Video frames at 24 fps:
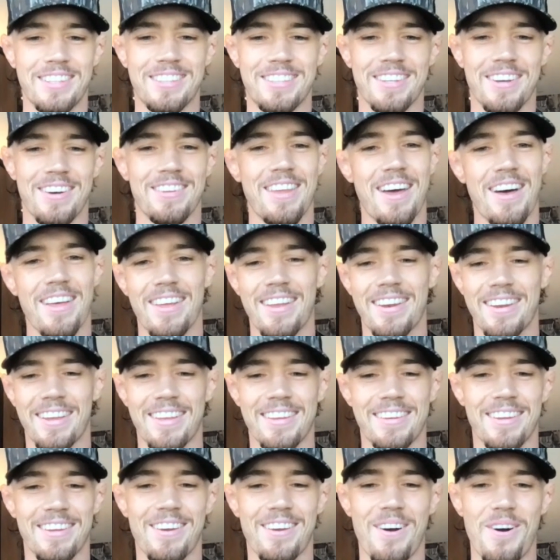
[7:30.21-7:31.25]
So now that I
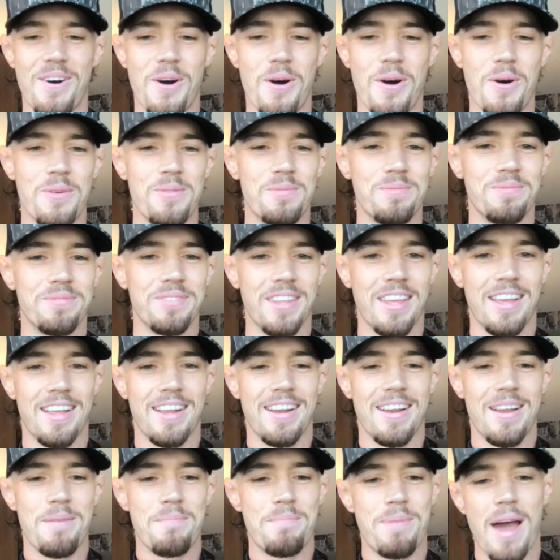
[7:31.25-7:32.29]
get to go home,
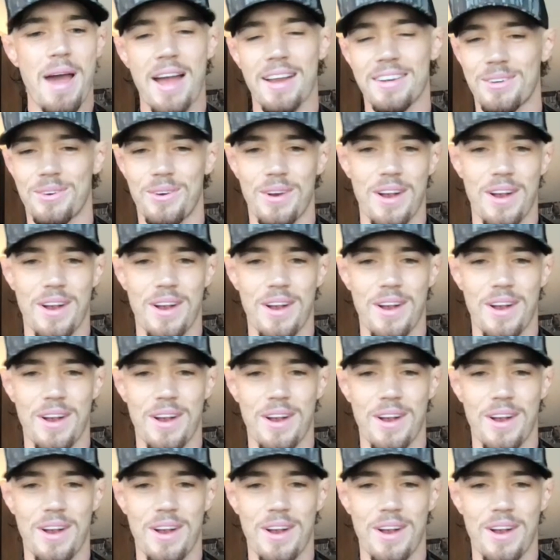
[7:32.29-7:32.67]
packed